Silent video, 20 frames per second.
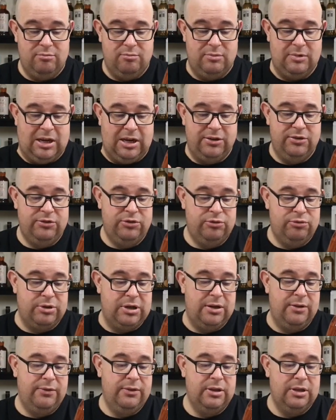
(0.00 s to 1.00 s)
nice
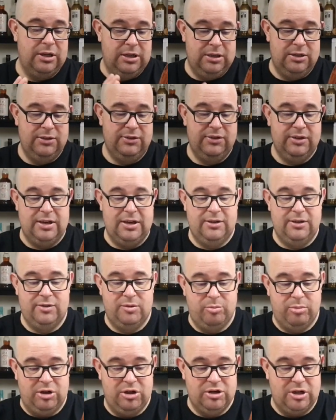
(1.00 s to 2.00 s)
strength. In this
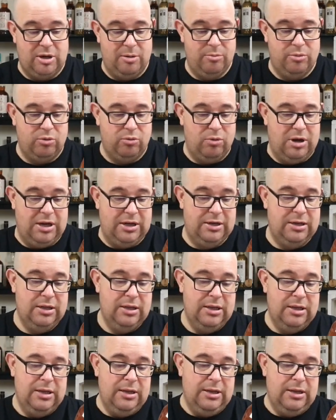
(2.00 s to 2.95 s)
case, batch number 1,